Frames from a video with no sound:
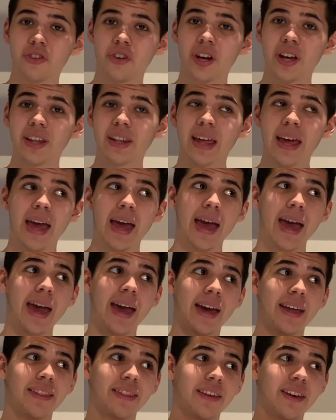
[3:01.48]
grade
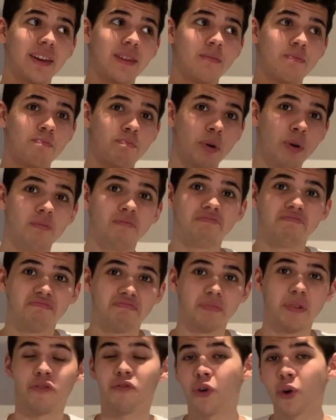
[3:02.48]
and then boom,
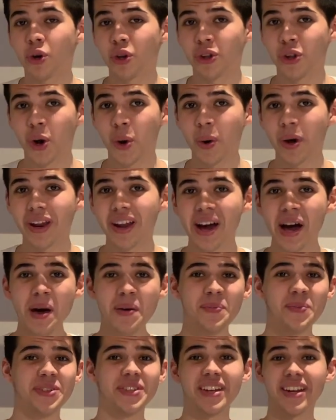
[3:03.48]
before you know it,
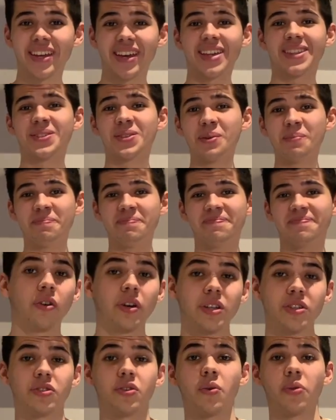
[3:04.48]
I'm studying at TUM.
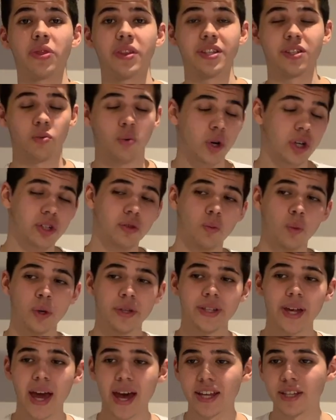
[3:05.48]
Okay, so this question was
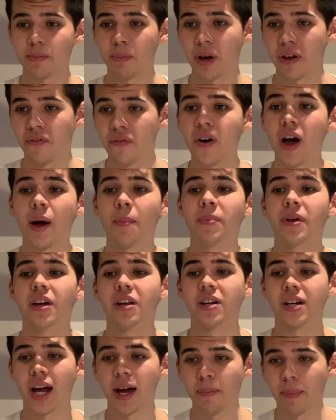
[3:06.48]
asked by
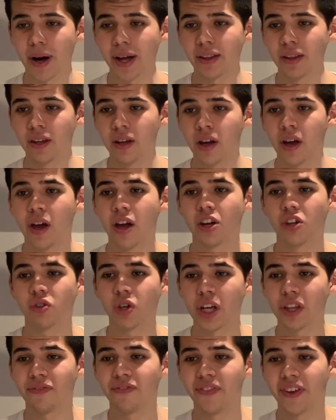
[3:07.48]
Fabian Rahman.
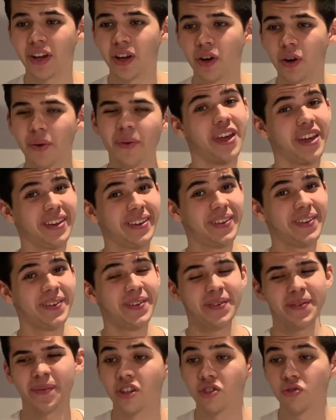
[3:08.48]
Great video. Thank
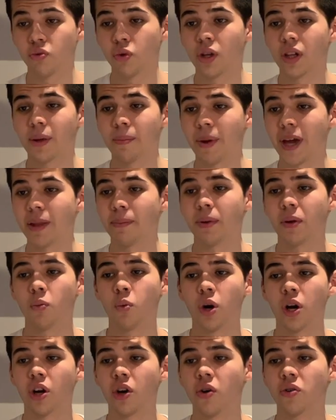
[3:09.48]
you. This really made me
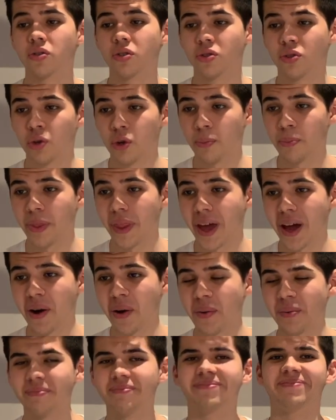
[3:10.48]
want to go to TUM
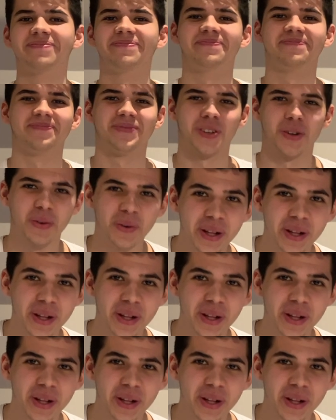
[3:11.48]
now. You're